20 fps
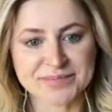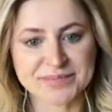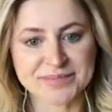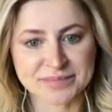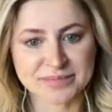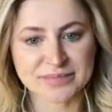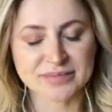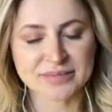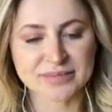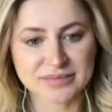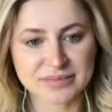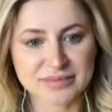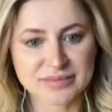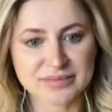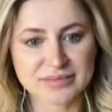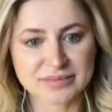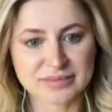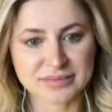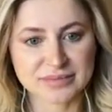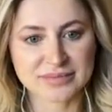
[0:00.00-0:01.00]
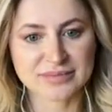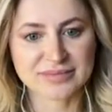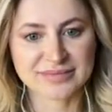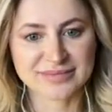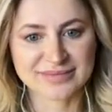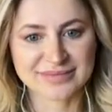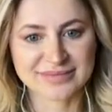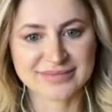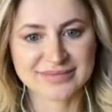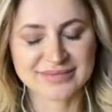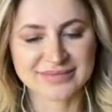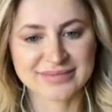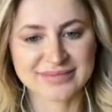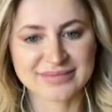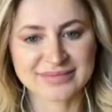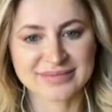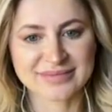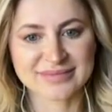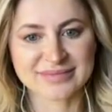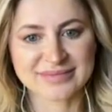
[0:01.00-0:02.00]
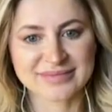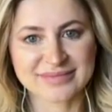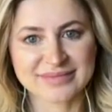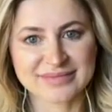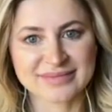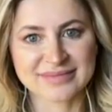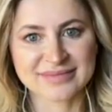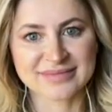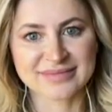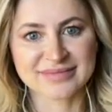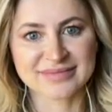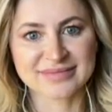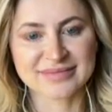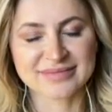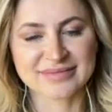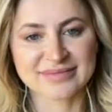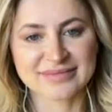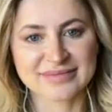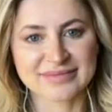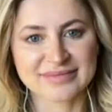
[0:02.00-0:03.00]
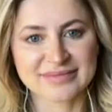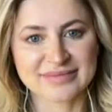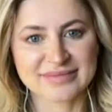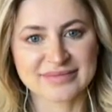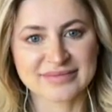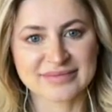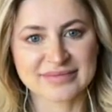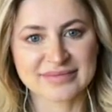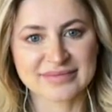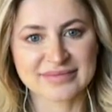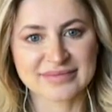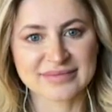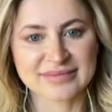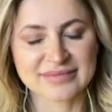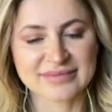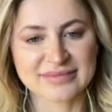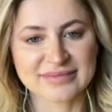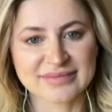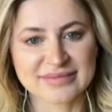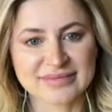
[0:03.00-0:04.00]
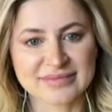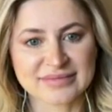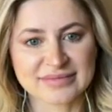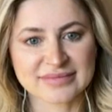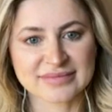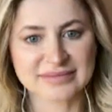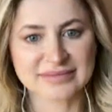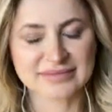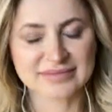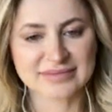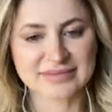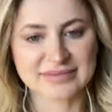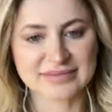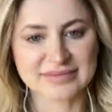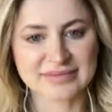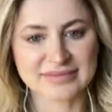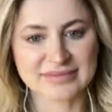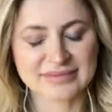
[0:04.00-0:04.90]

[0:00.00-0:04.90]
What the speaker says: [no speech]